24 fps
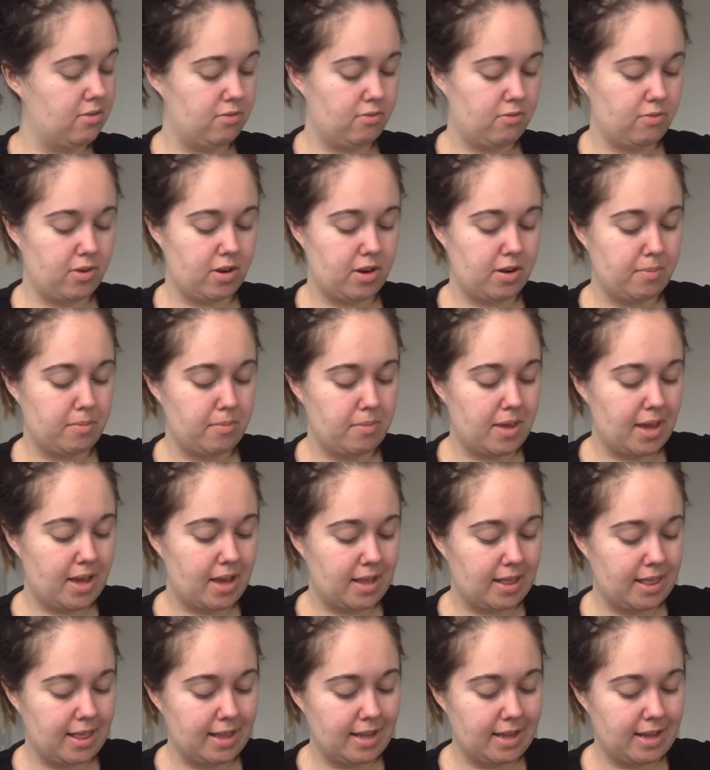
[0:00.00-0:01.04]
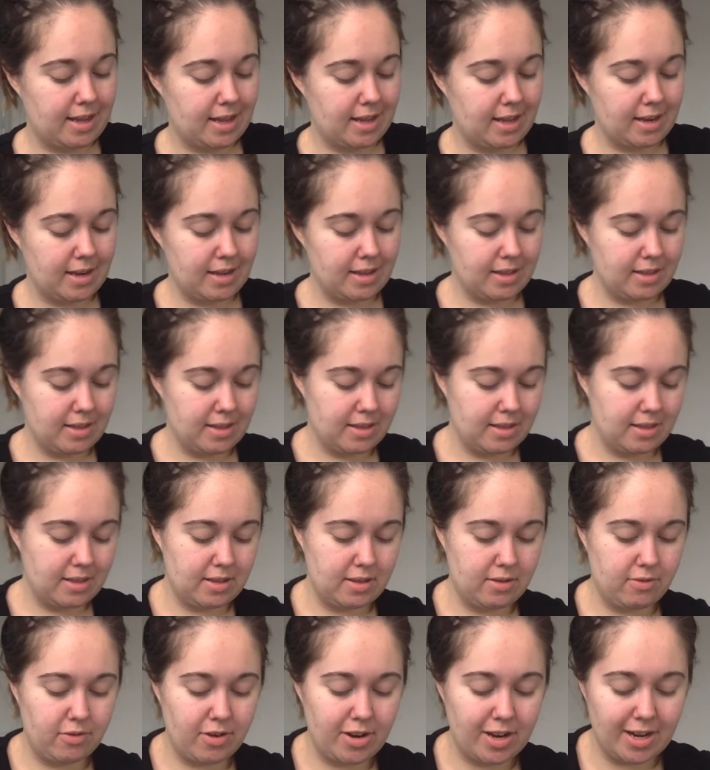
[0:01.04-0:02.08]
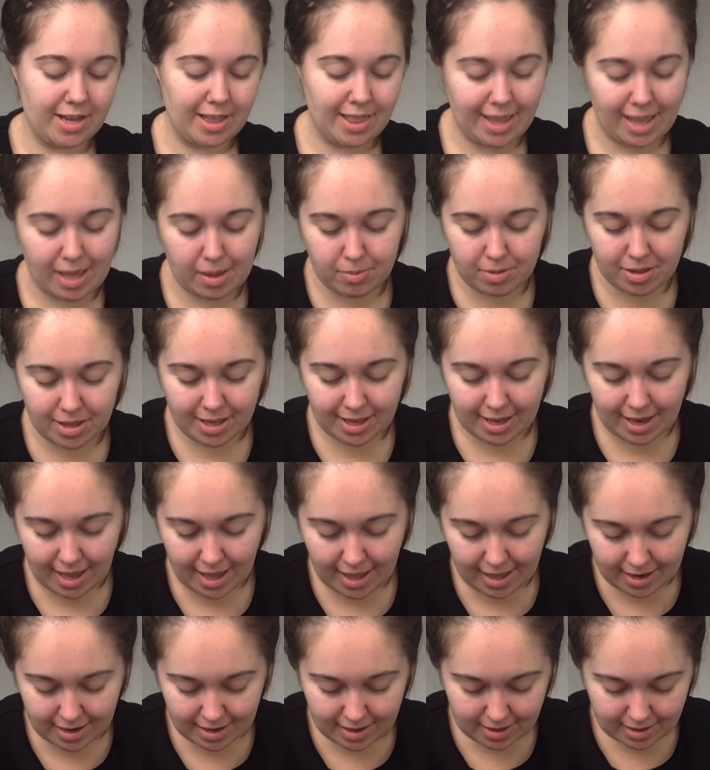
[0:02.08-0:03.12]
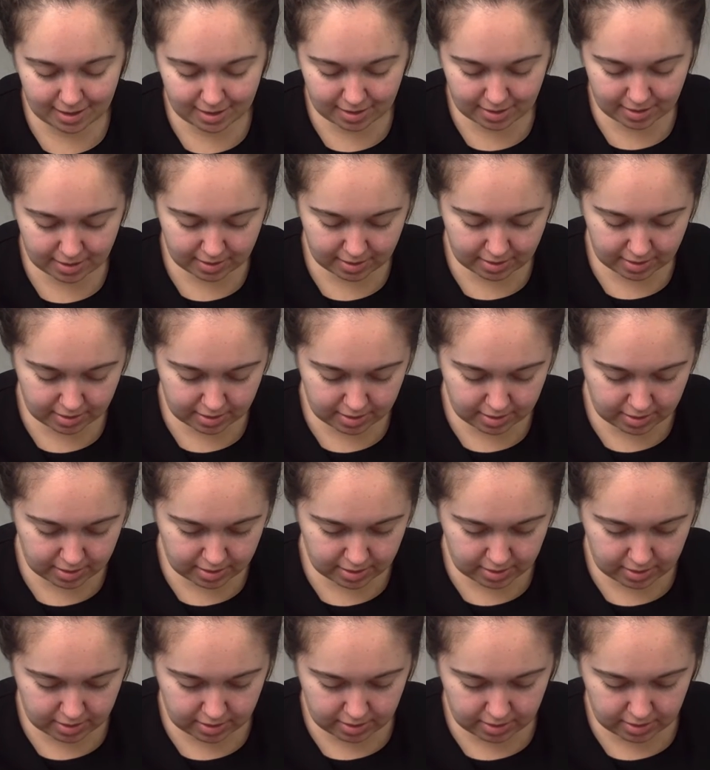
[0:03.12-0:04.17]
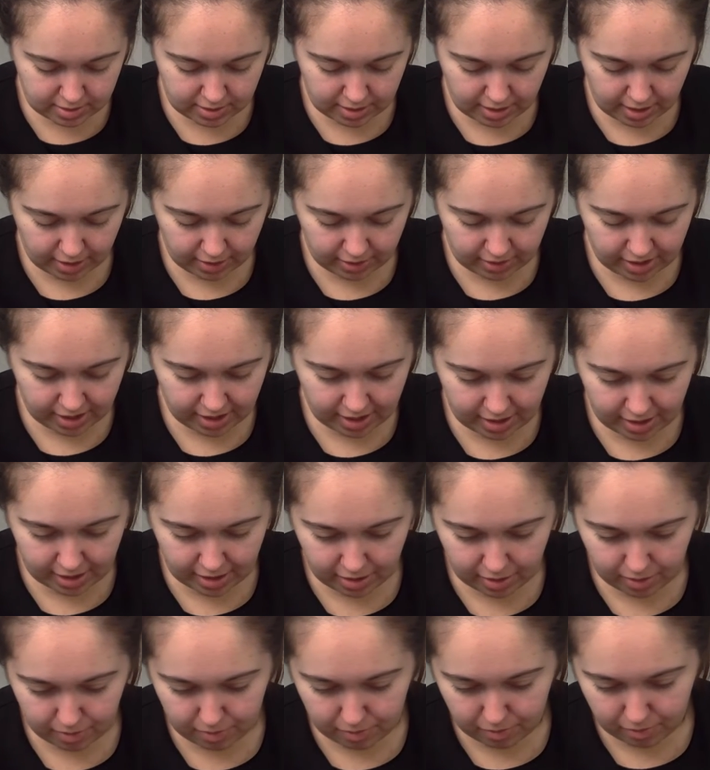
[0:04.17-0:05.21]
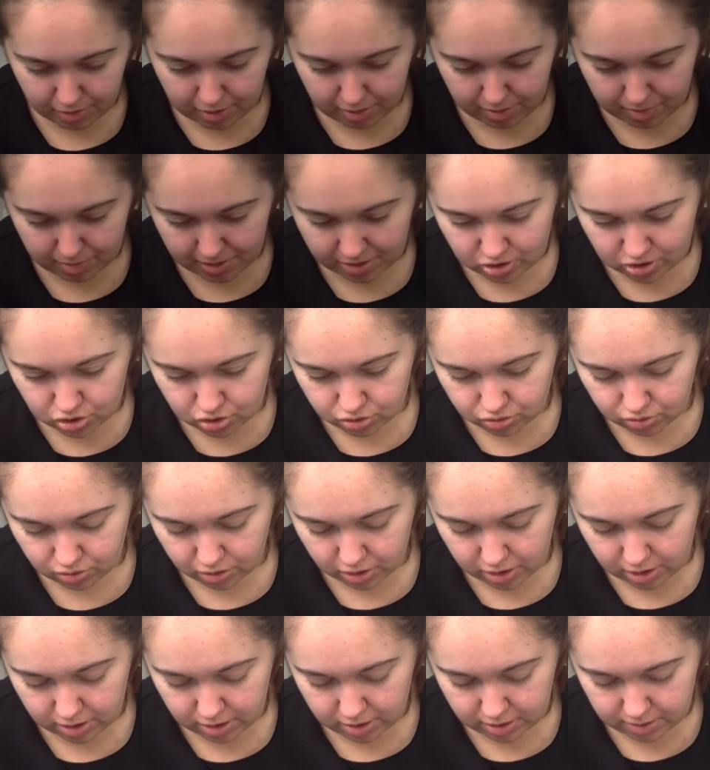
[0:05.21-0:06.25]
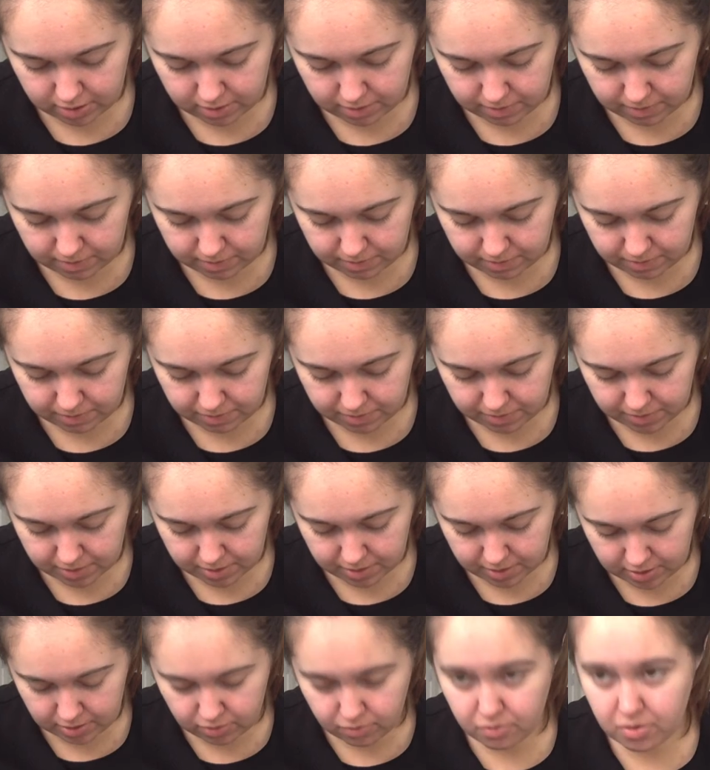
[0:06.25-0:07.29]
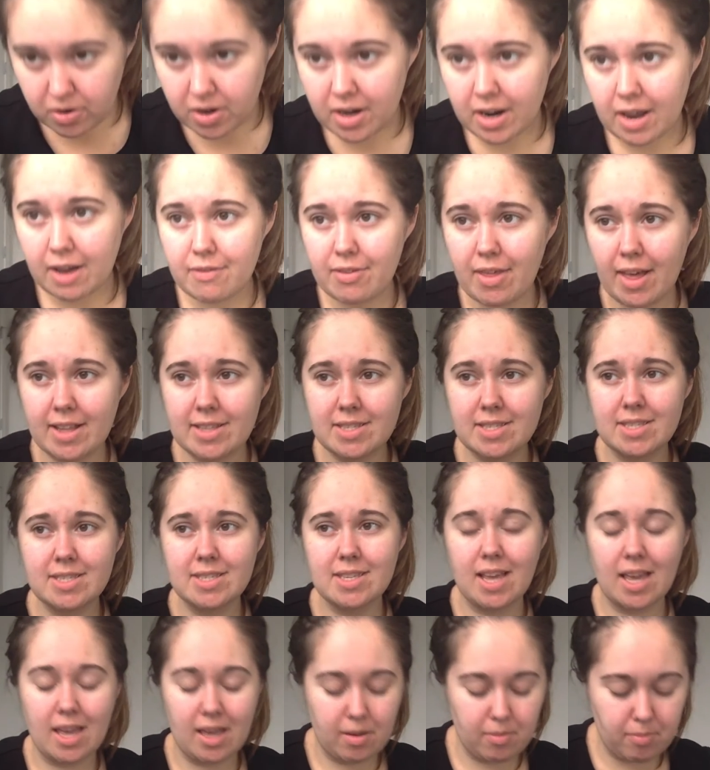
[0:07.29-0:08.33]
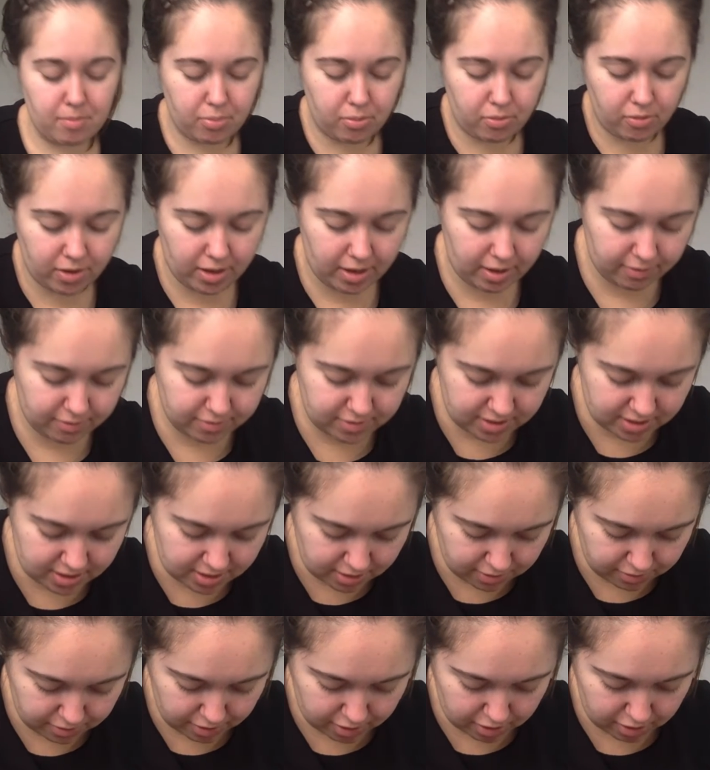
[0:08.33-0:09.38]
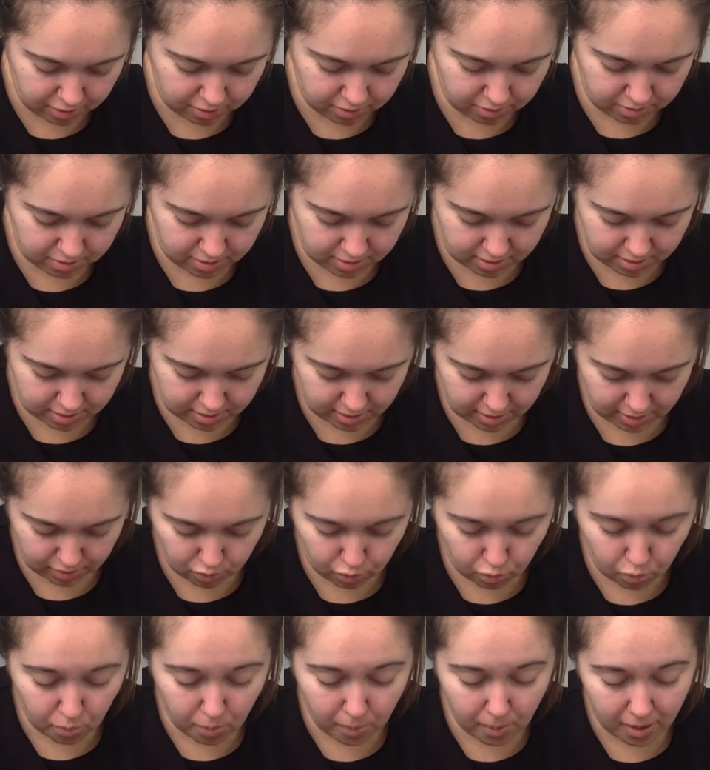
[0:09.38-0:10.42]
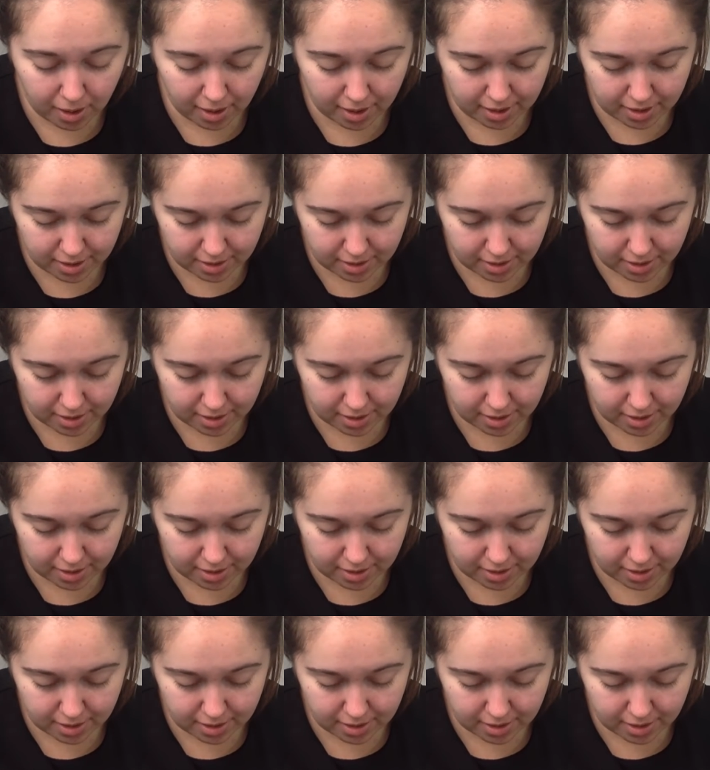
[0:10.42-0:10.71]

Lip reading: We're going to make a line. We're going to label it N. Now here we want to make sure we're going to have that same point of 0, 1